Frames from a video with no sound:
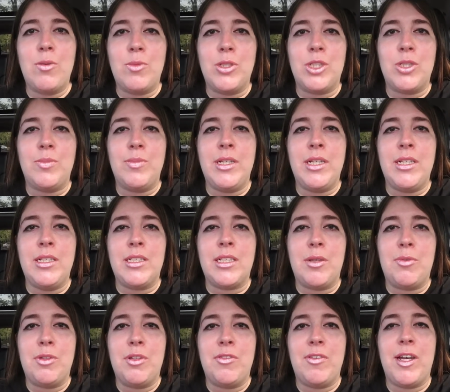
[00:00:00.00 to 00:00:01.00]
which means I
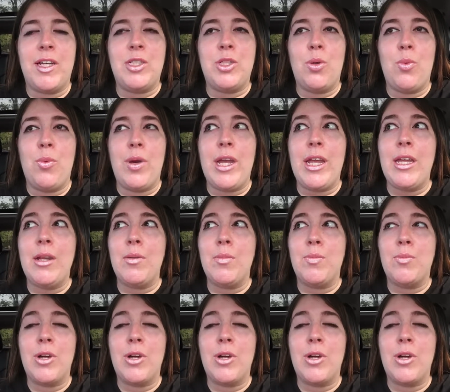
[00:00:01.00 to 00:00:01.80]
would have had to wait